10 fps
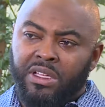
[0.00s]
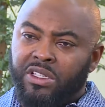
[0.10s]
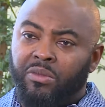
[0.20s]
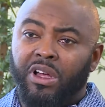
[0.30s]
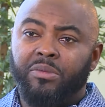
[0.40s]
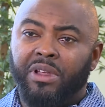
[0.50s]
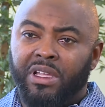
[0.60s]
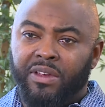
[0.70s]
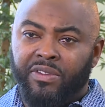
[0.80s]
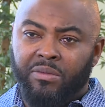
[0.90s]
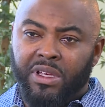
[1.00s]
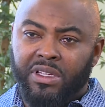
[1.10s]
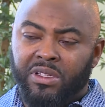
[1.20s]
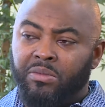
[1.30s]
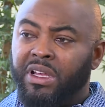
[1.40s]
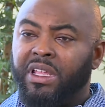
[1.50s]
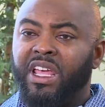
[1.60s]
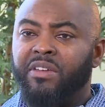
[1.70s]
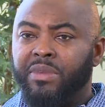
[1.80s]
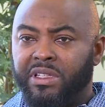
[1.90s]
Somebody believed in me. Someone
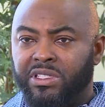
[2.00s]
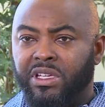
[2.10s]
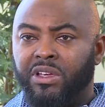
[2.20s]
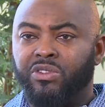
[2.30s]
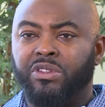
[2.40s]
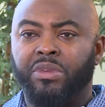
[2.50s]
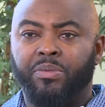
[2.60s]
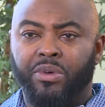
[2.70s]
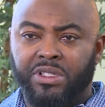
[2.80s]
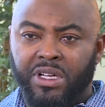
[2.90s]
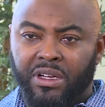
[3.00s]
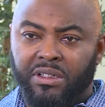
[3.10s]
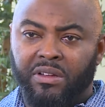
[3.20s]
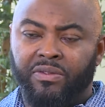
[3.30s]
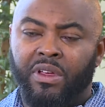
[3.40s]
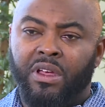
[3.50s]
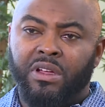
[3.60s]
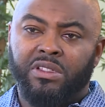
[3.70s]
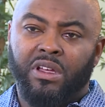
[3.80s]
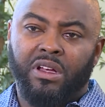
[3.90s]
gave me the skills to be productive,
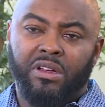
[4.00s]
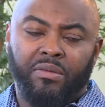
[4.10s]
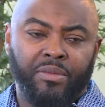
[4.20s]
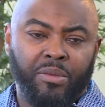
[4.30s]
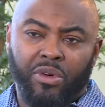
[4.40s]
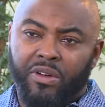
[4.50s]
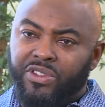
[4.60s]
to a member of